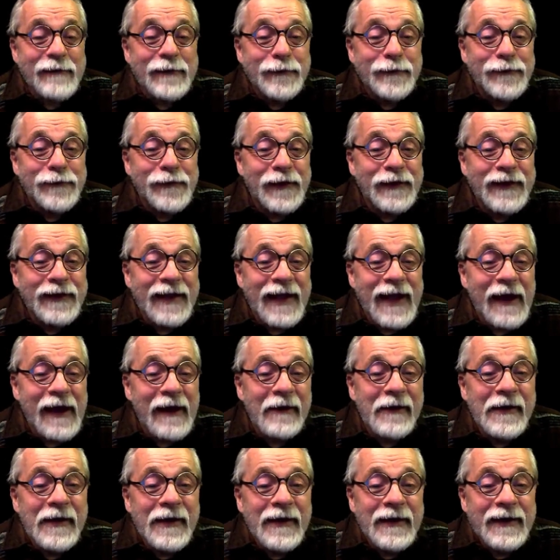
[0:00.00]
fun
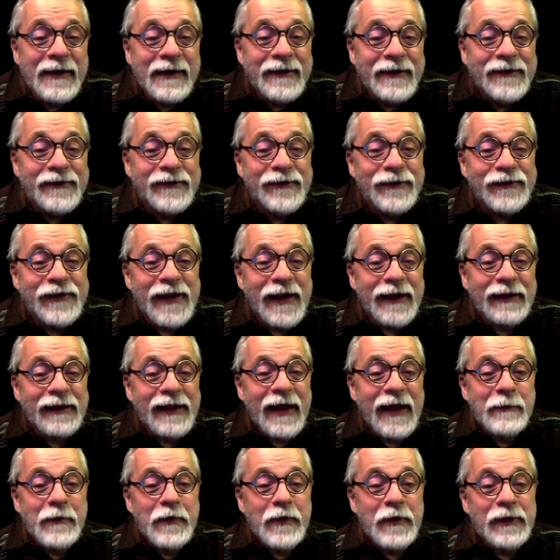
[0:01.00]
now. Sure sounded a
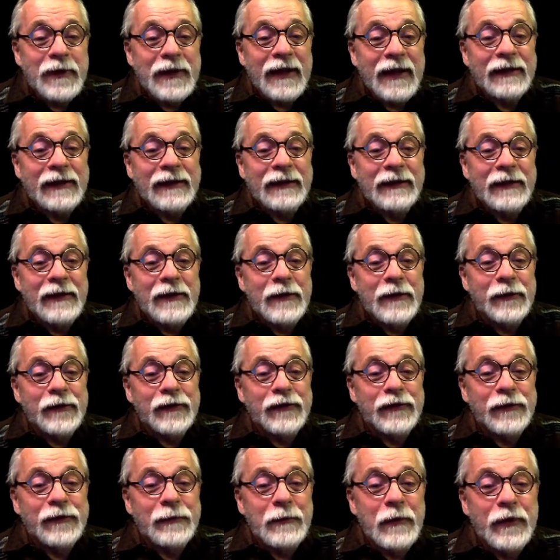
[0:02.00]
lot more like
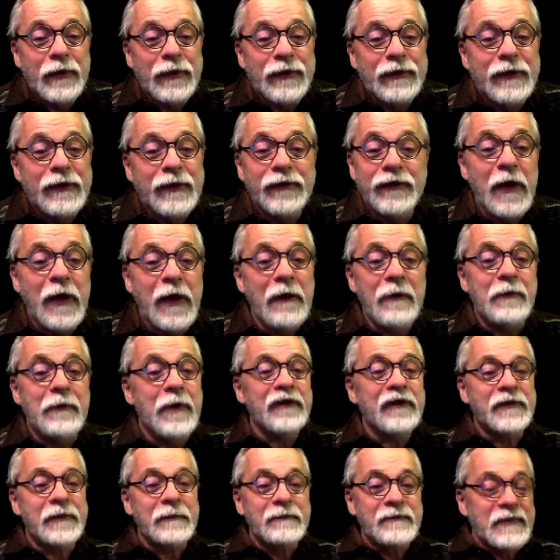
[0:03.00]
notes more than those. No, it
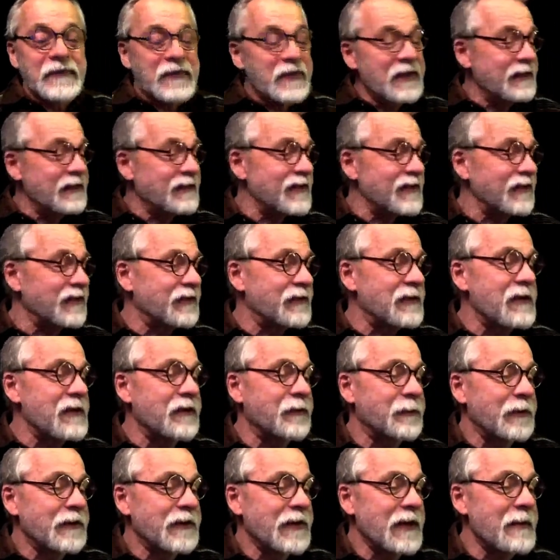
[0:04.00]
wasn't. It's just
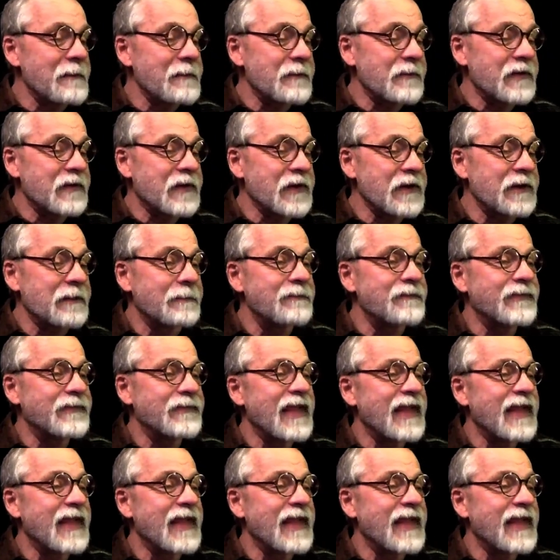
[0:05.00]
those, but yep, good.